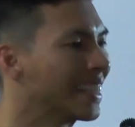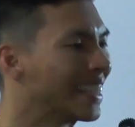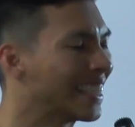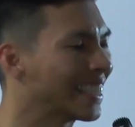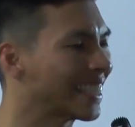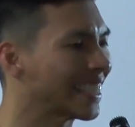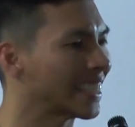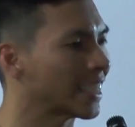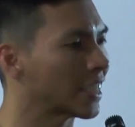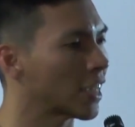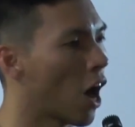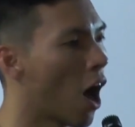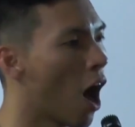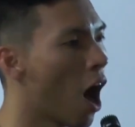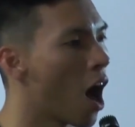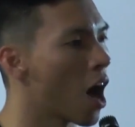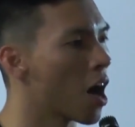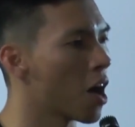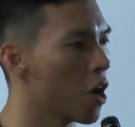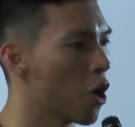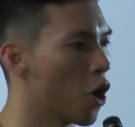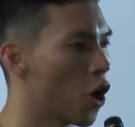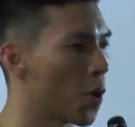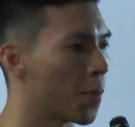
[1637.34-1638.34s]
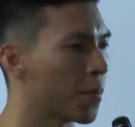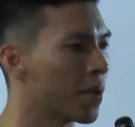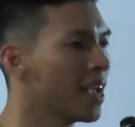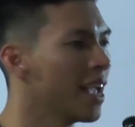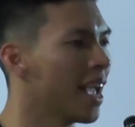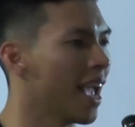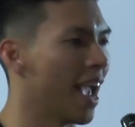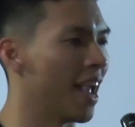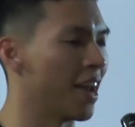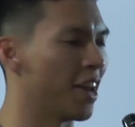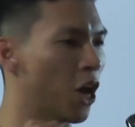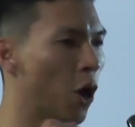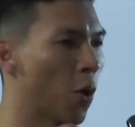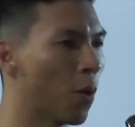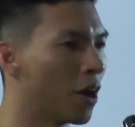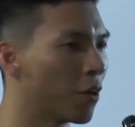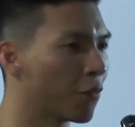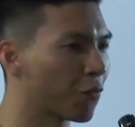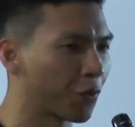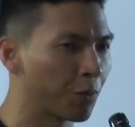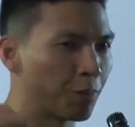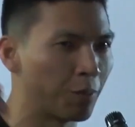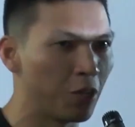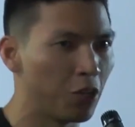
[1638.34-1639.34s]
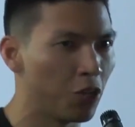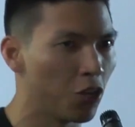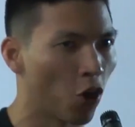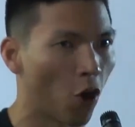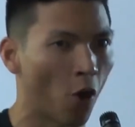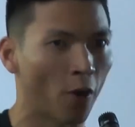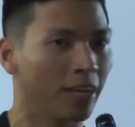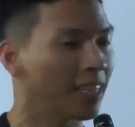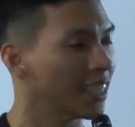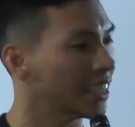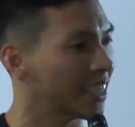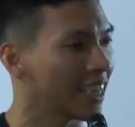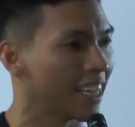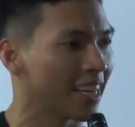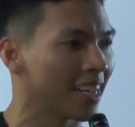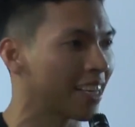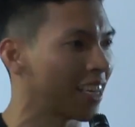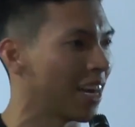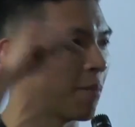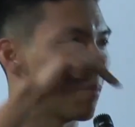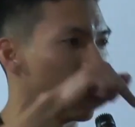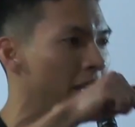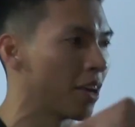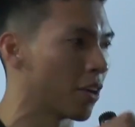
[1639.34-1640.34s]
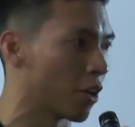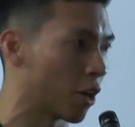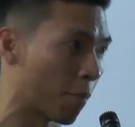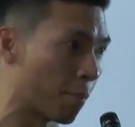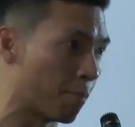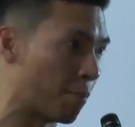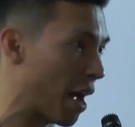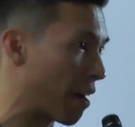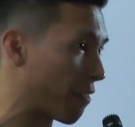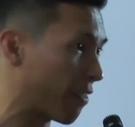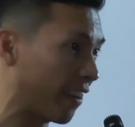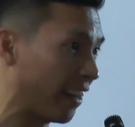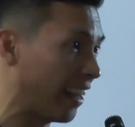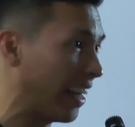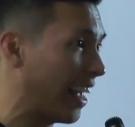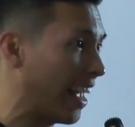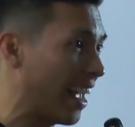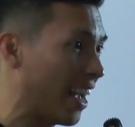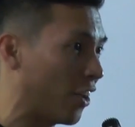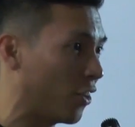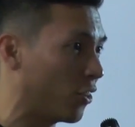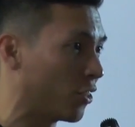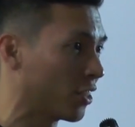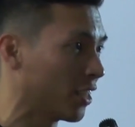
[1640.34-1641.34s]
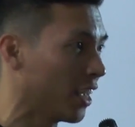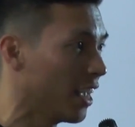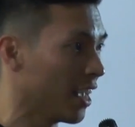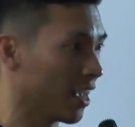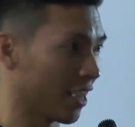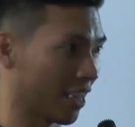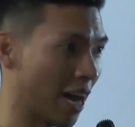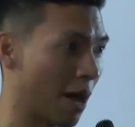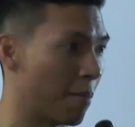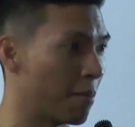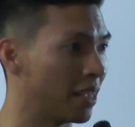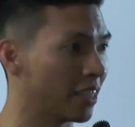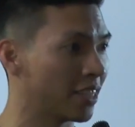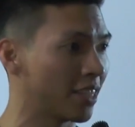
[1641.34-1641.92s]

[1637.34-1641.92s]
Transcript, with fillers: This is our home. And no one from New York is going to come in, or Beverly Hills, come